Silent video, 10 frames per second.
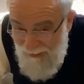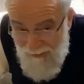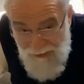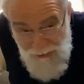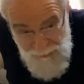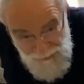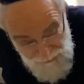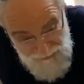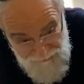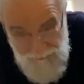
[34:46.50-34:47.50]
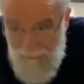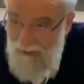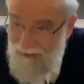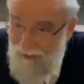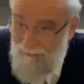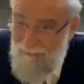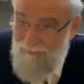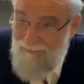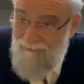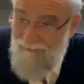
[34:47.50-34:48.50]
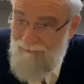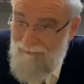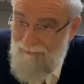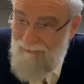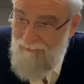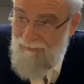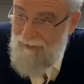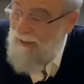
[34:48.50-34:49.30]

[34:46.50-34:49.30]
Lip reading: Because we took it for granted. And